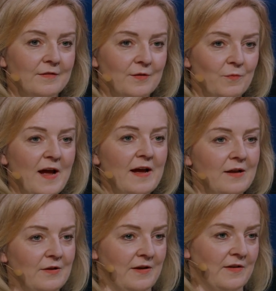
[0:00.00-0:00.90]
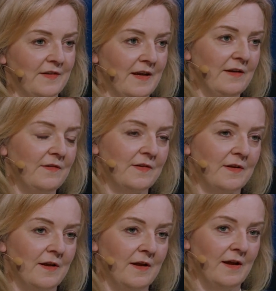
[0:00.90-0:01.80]
The way I look at it
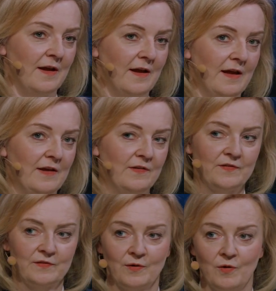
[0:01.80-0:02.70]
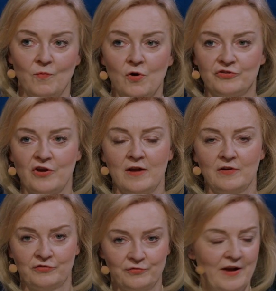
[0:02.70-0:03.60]
is what
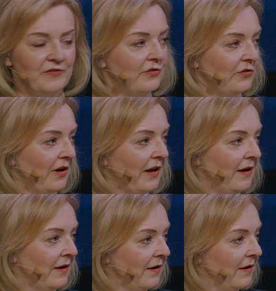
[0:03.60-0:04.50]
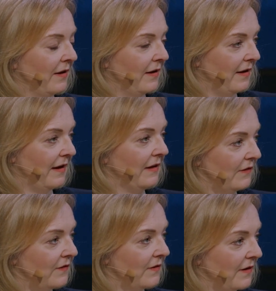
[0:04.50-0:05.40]
China's strategy
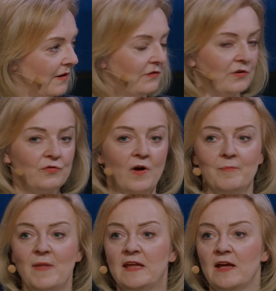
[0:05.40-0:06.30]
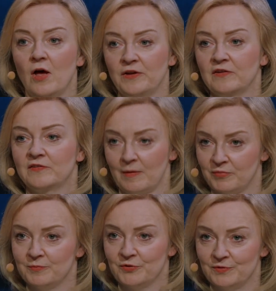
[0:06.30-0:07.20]
is to try and make it
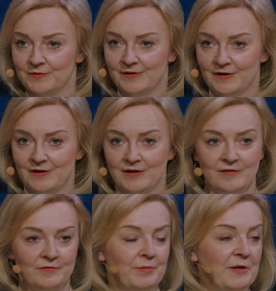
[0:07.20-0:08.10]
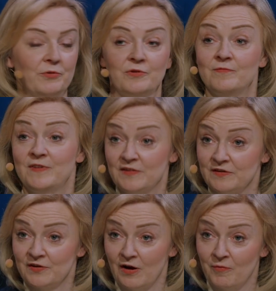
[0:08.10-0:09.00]
unacceptable for people to
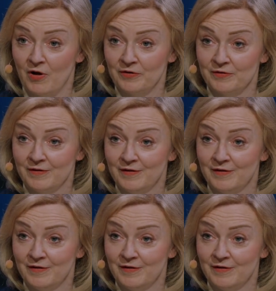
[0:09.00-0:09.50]
visit Taiwan,